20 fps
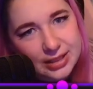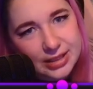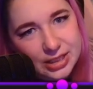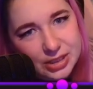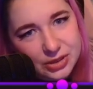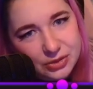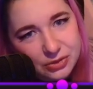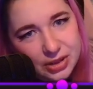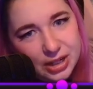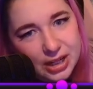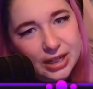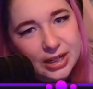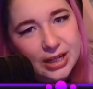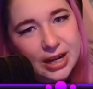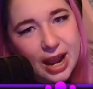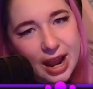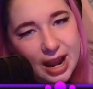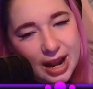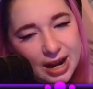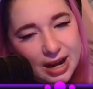straight
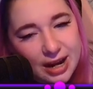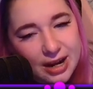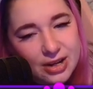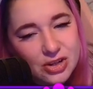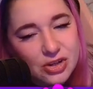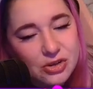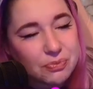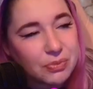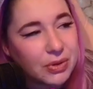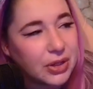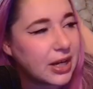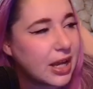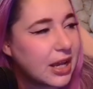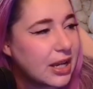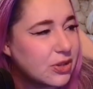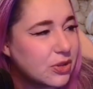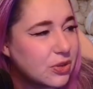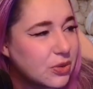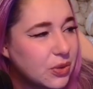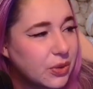hairs, but
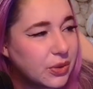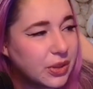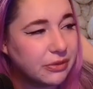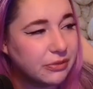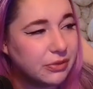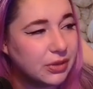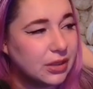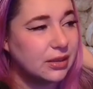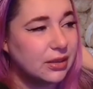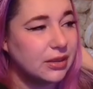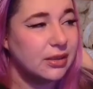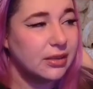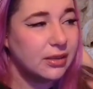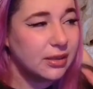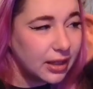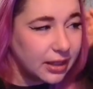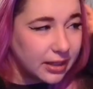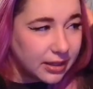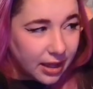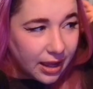as you know, even
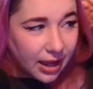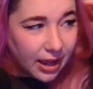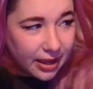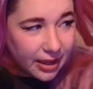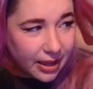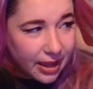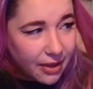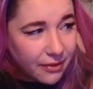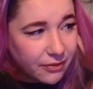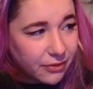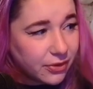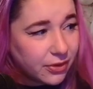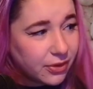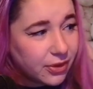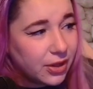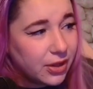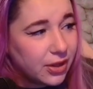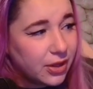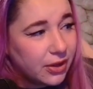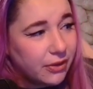like I have
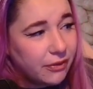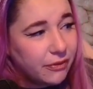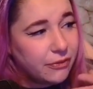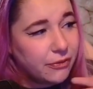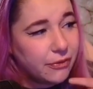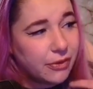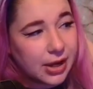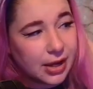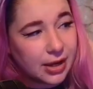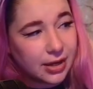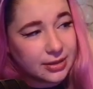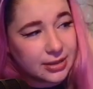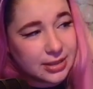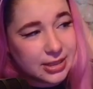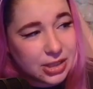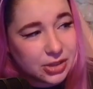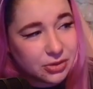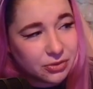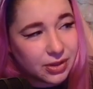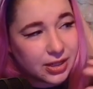fairly
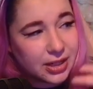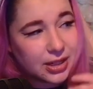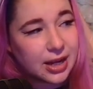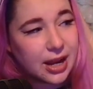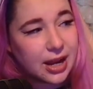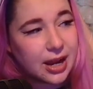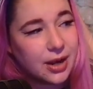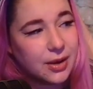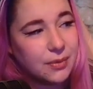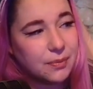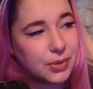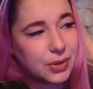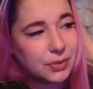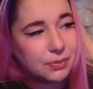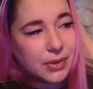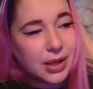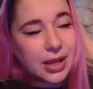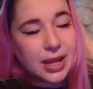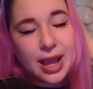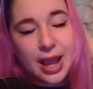straight hair, but
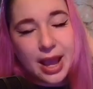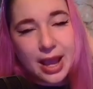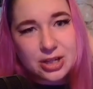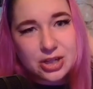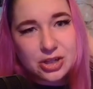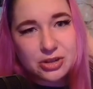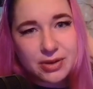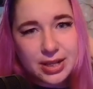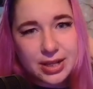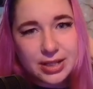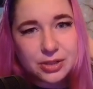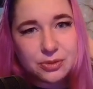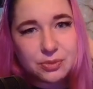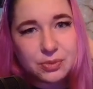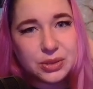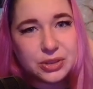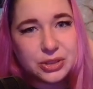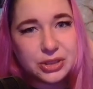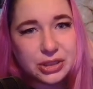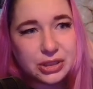my hair strands
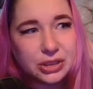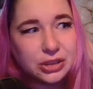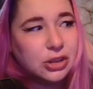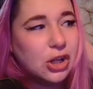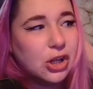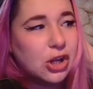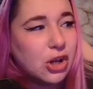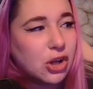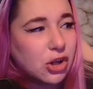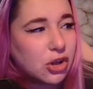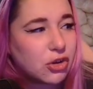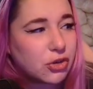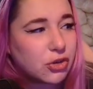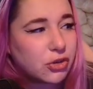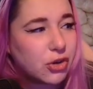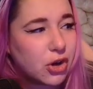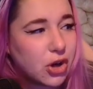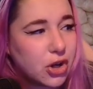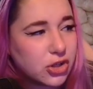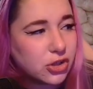will still
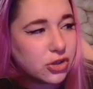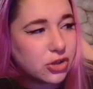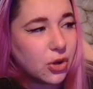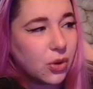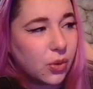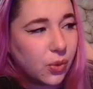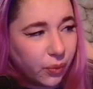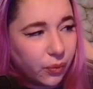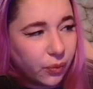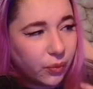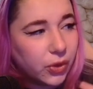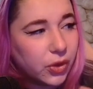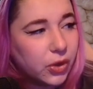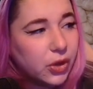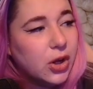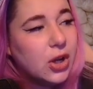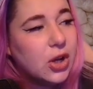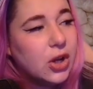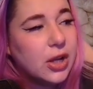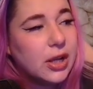cross
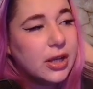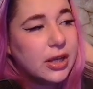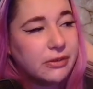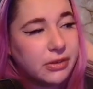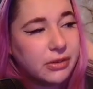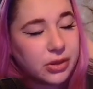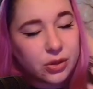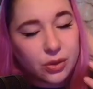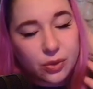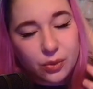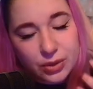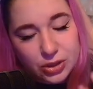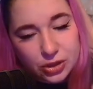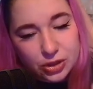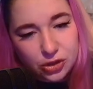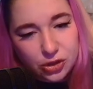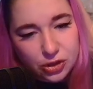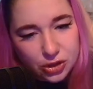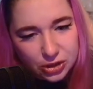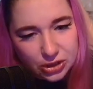over, even though it
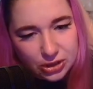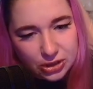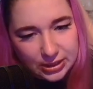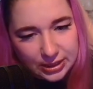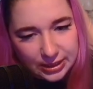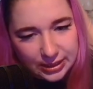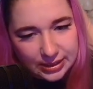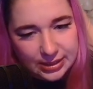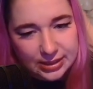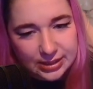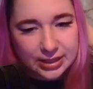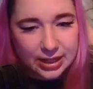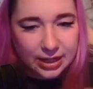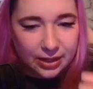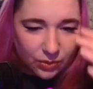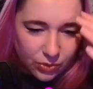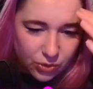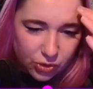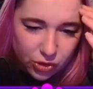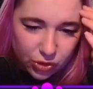just things
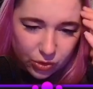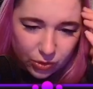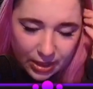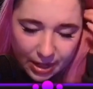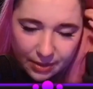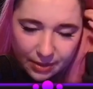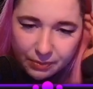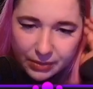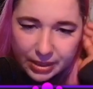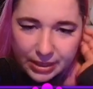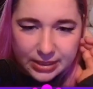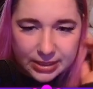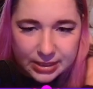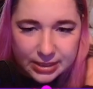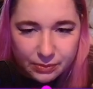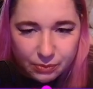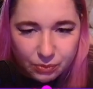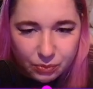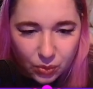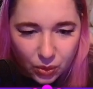down. So that makes
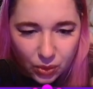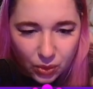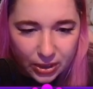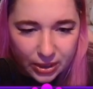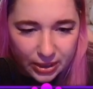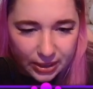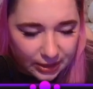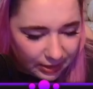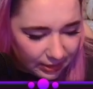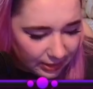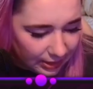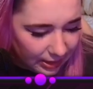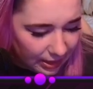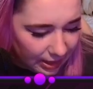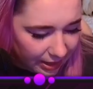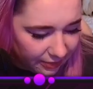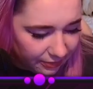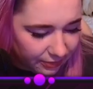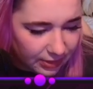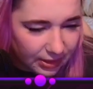it more
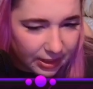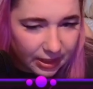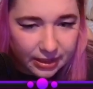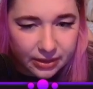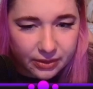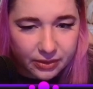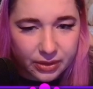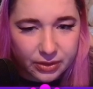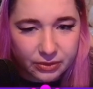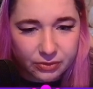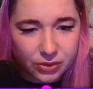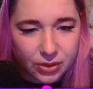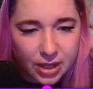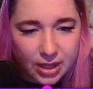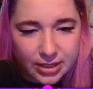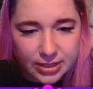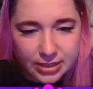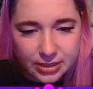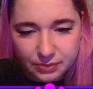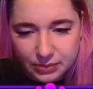lifelike, if you
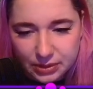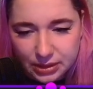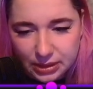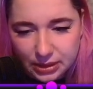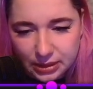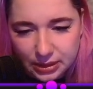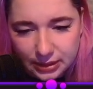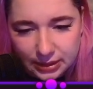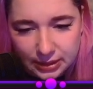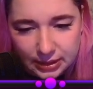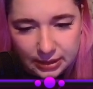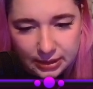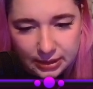ask me.